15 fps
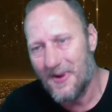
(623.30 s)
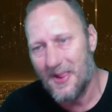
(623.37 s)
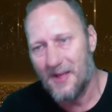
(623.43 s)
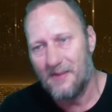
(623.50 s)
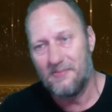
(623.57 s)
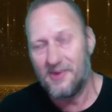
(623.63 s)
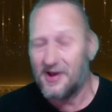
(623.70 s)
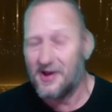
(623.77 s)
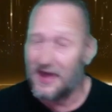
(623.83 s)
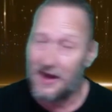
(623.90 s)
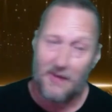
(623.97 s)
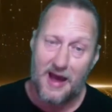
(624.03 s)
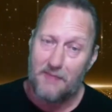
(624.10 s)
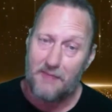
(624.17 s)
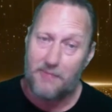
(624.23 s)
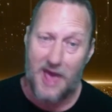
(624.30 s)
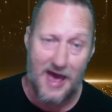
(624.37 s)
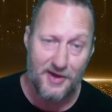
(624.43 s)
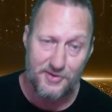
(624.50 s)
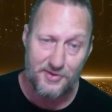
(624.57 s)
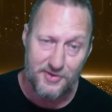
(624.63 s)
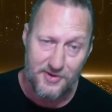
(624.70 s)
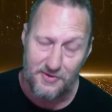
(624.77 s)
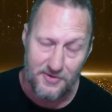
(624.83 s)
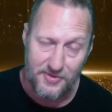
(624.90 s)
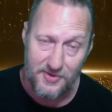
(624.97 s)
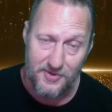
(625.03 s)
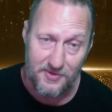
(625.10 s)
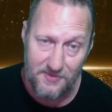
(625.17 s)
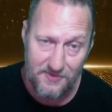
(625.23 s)
But yeah, my past, you know, with
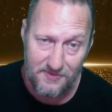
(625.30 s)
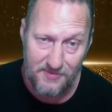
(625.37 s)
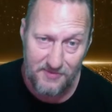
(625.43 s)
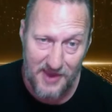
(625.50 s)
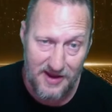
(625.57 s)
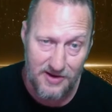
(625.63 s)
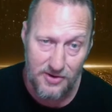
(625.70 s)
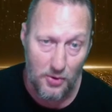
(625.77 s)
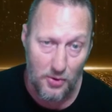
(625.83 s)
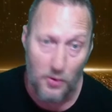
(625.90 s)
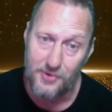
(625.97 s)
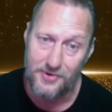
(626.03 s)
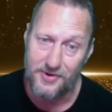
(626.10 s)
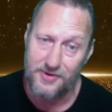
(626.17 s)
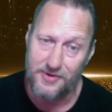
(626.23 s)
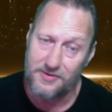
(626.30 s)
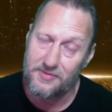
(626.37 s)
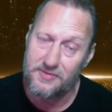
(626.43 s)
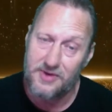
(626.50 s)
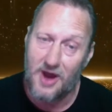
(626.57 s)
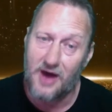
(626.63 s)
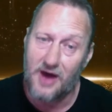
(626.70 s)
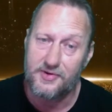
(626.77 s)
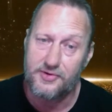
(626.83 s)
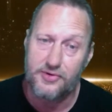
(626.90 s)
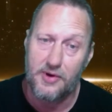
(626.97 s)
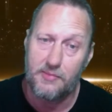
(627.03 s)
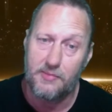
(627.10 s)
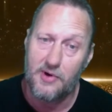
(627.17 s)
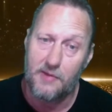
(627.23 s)
the painting doors and causing
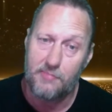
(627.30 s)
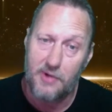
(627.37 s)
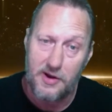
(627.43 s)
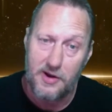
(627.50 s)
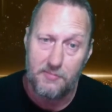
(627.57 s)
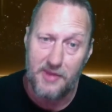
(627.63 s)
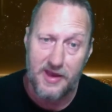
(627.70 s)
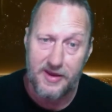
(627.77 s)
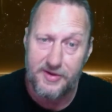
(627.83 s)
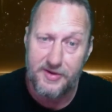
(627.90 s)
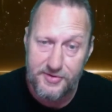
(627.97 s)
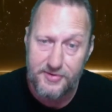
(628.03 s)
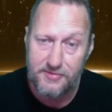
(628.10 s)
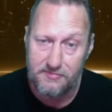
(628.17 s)
trouble up on the base,